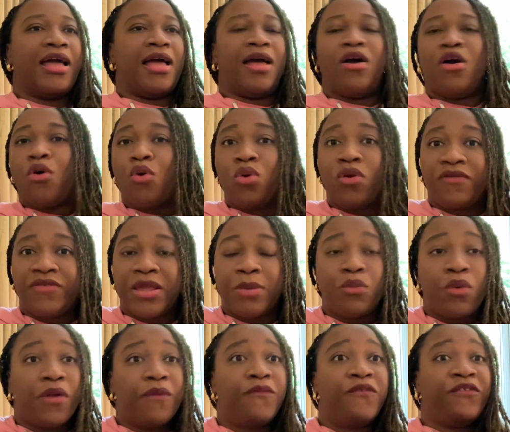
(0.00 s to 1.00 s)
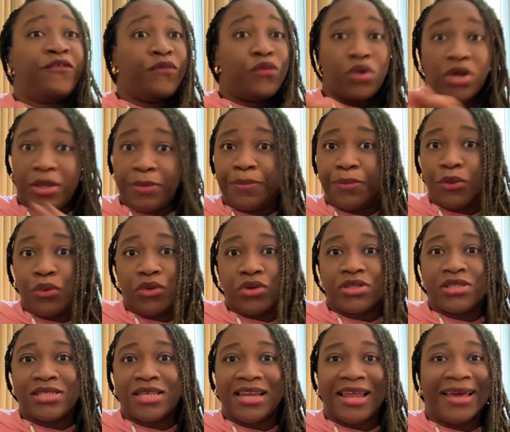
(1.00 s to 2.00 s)
all of them were fully
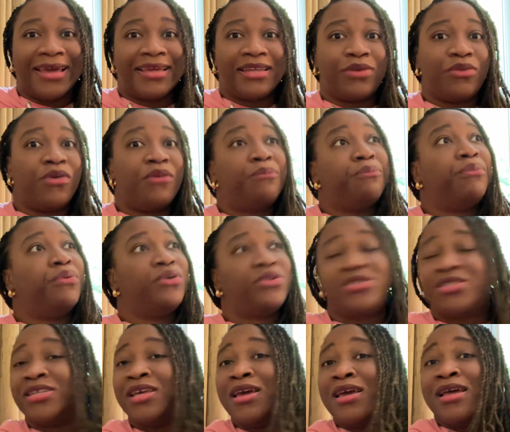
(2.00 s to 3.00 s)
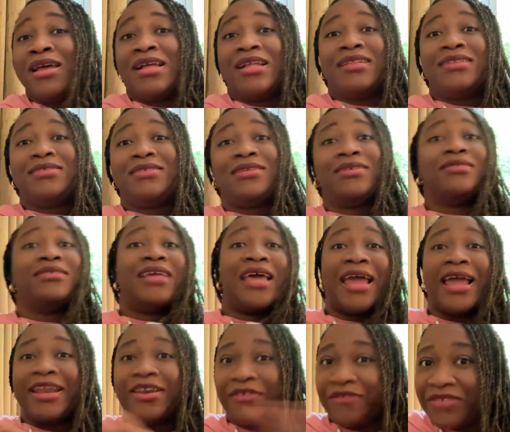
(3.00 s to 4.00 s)
booked. Like they were booked till the
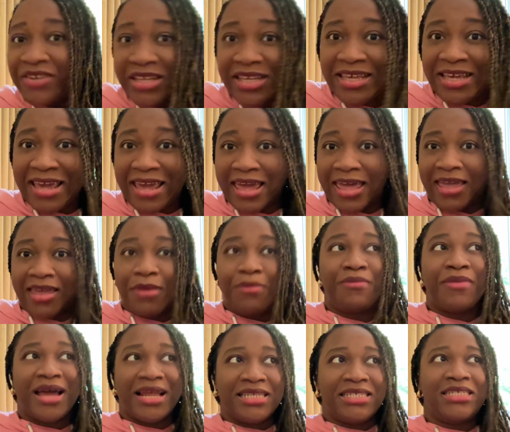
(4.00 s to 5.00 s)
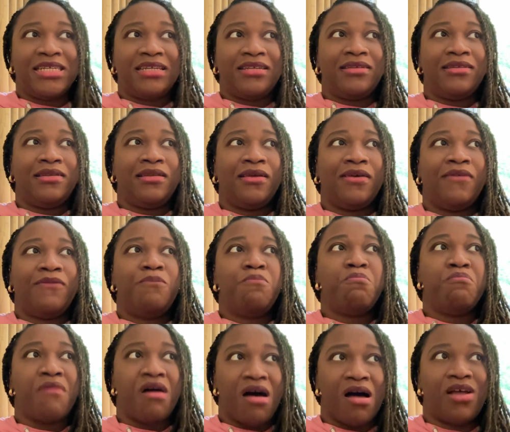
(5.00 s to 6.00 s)
end of the year. Imagine
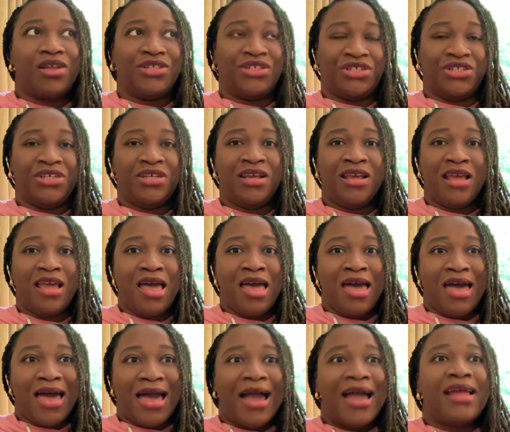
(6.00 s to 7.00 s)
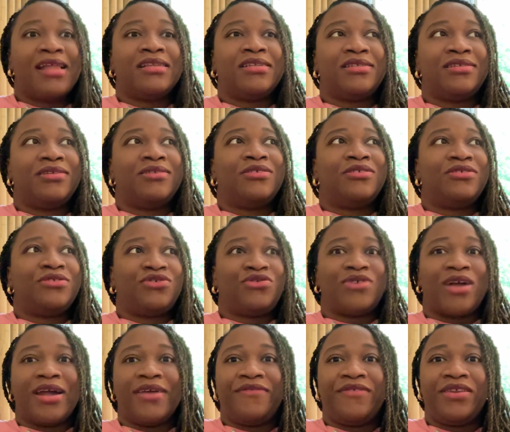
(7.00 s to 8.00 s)
March, and
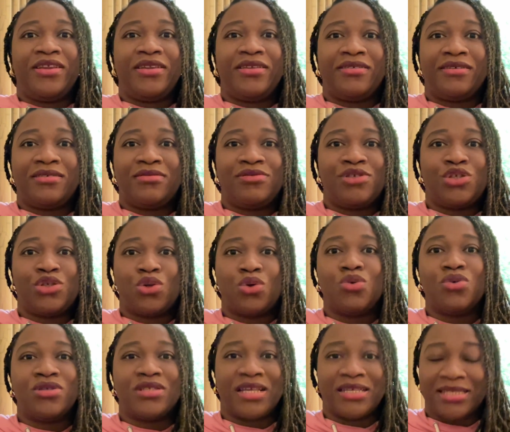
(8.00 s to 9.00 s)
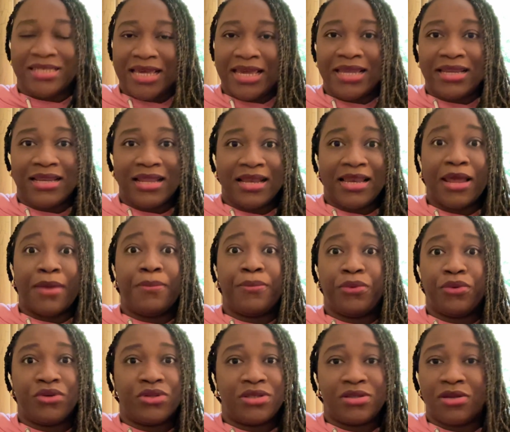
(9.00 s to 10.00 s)
driving schools are saying that they're
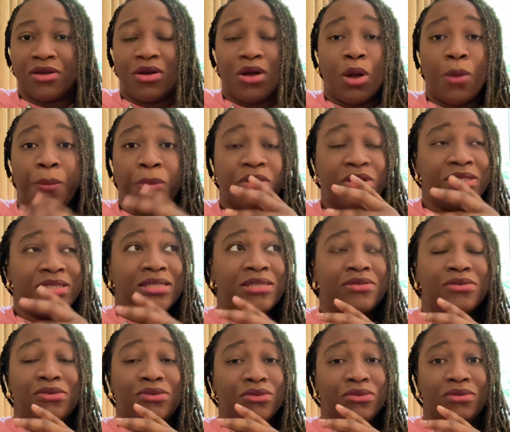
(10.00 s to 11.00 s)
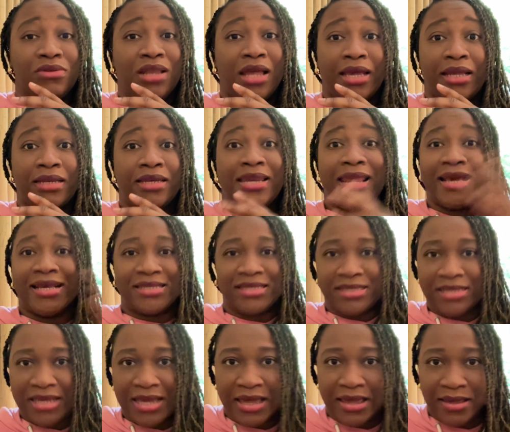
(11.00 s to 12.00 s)
booked up until like
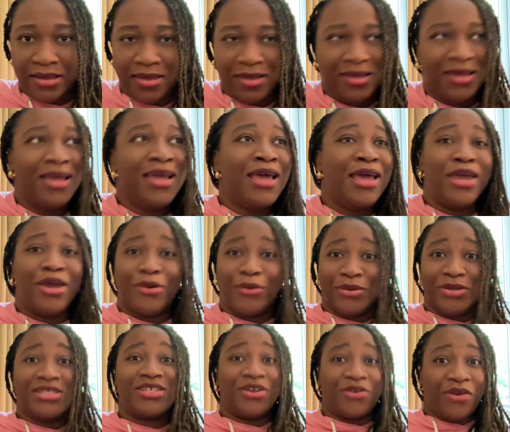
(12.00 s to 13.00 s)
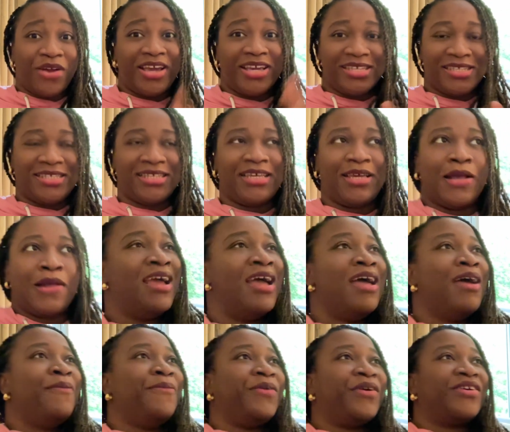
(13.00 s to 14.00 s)
next year. It was crazy,
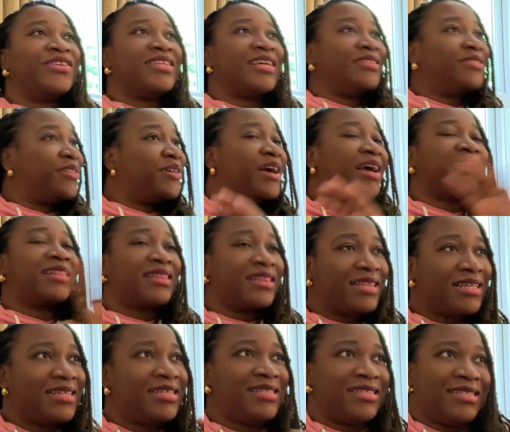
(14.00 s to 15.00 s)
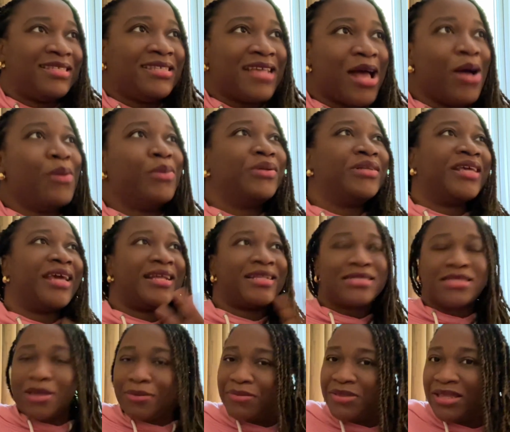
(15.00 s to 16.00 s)
because I thought at least I would get
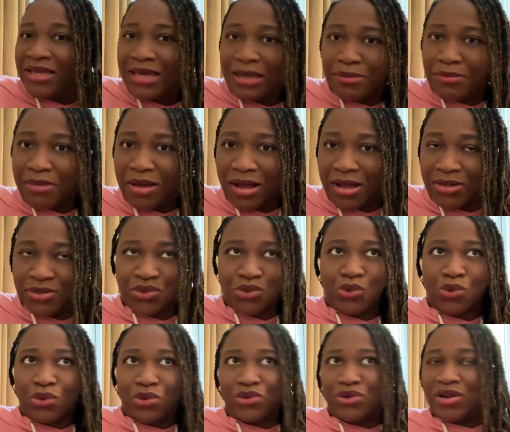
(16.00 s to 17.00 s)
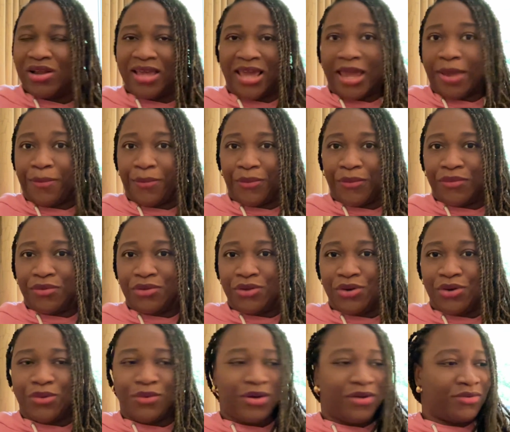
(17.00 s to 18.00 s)
something in March or April.
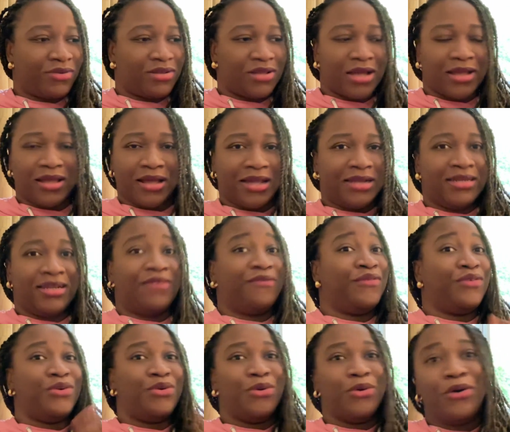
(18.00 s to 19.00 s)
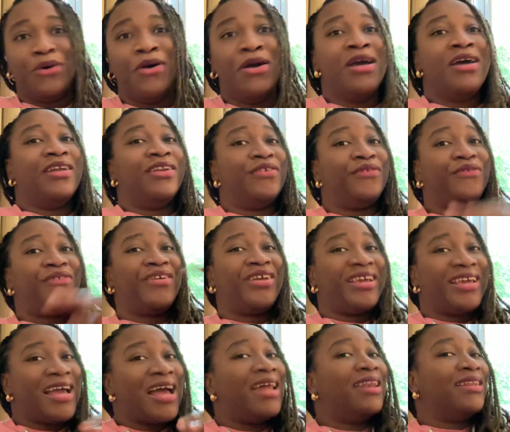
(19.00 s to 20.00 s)
I didn't even know the
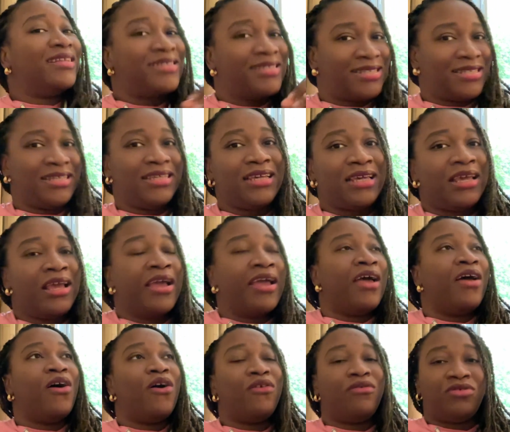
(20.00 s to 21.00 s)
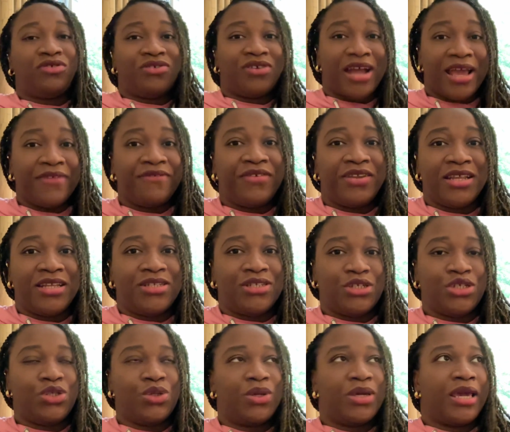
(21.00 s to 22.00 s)
reality of driving in
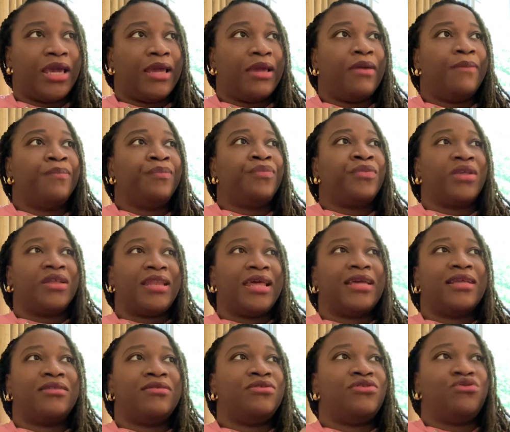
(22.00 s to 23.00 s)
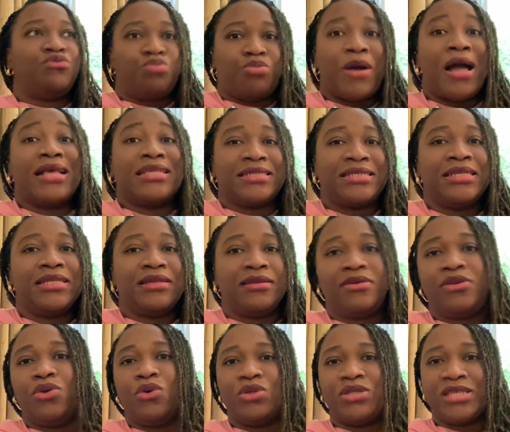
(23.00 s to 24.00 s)
the UK, like
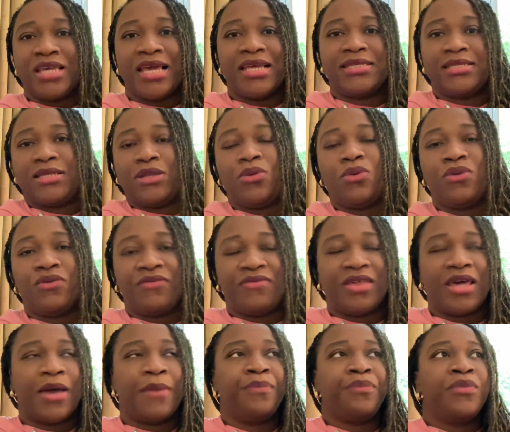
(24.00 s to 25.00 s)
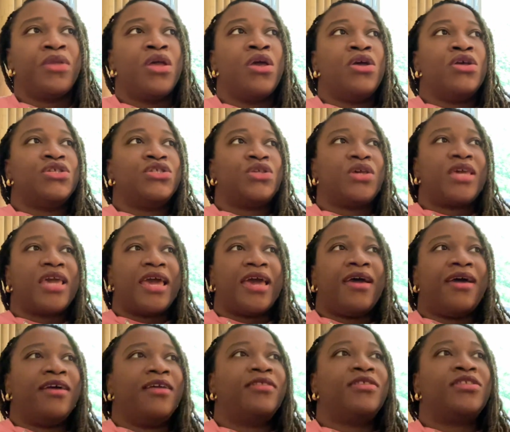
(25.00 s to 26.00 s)
passing your test and all of that. So
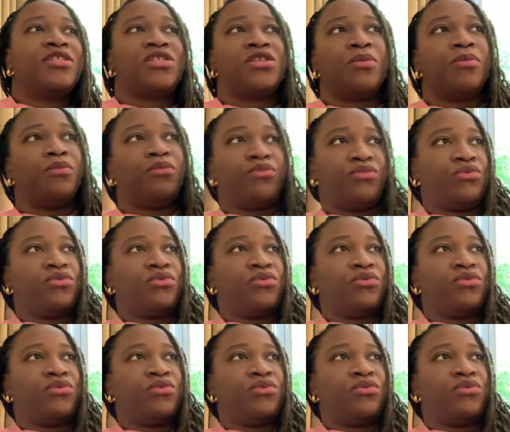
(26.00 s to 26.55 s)
yeah, some